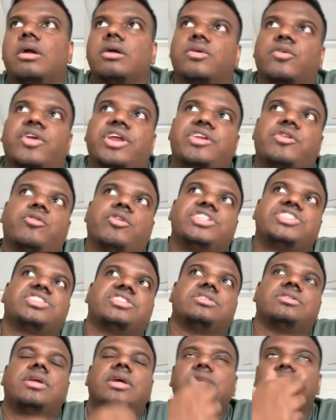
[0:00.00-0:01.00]
Great
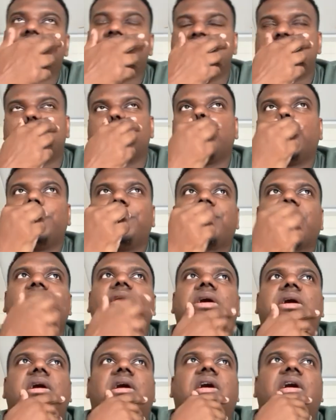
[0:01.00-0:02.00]
question. So,
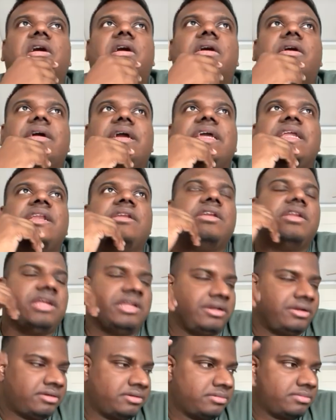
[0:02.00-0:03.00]

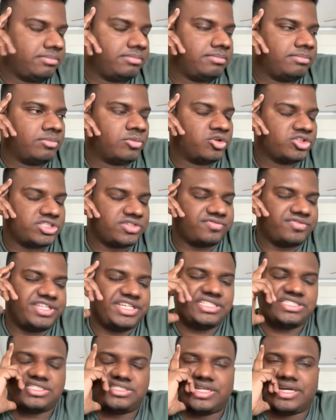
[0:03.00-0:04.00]
in most of
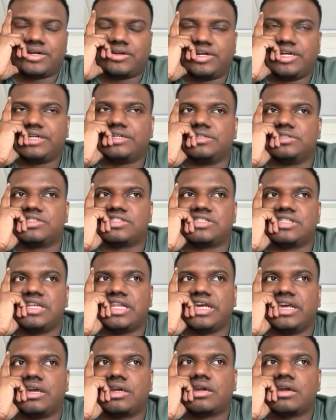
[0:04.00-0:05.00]
these decorators,
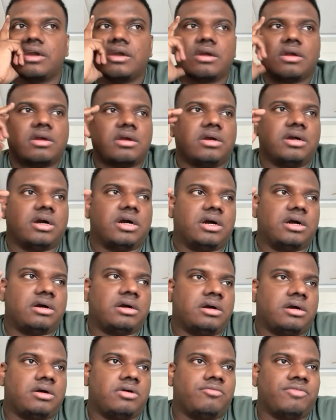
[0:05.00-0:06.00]
like
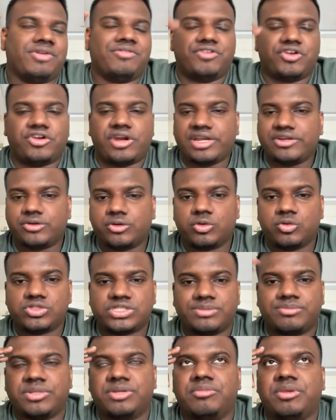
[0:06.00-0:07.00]
when we're trying to do
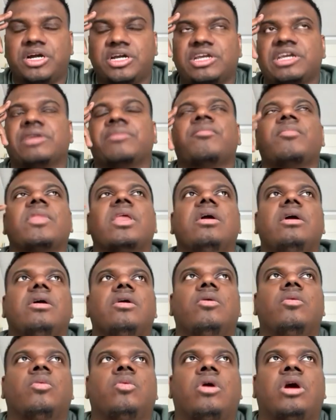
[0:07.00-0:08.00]
some debugging,
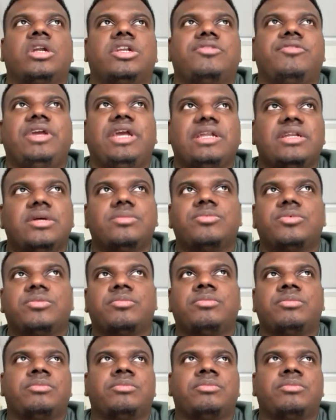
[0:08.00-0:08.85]
what we end up